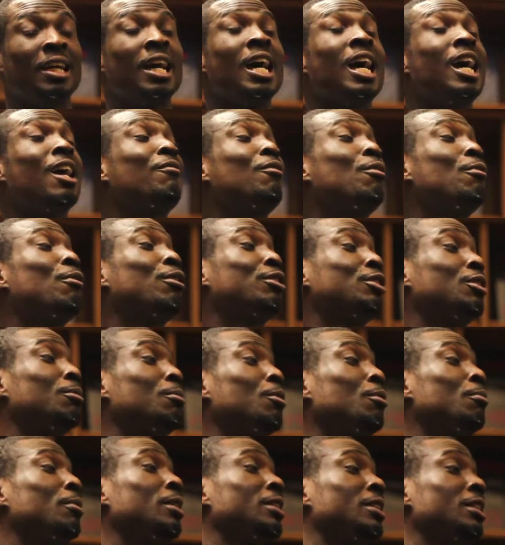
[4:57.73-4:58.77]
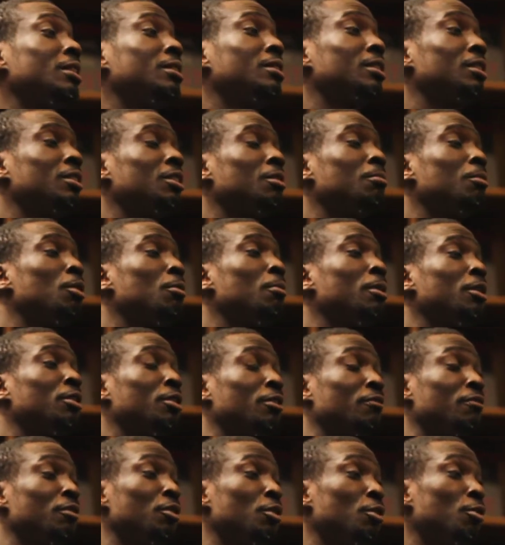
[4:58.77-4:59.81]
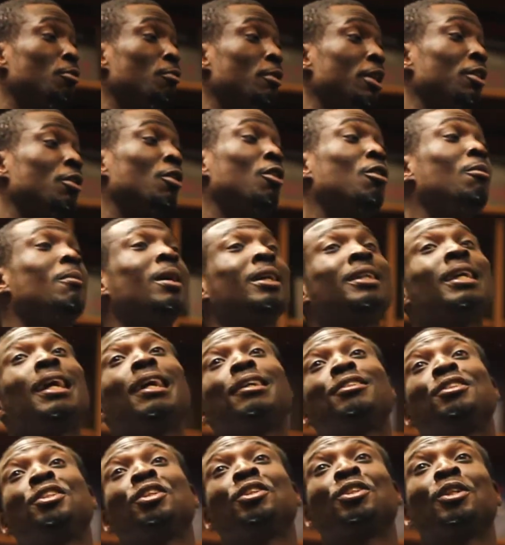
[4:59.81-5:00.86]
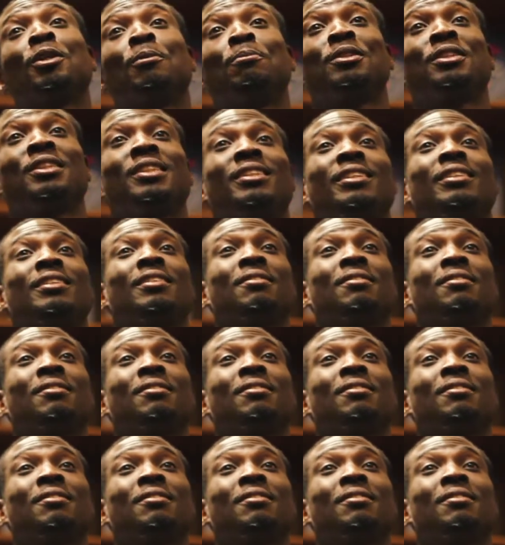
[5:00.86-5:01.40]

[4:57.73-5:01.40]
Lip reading: Ever was a moment, this is the moment of knowing. All my dad shut-ups.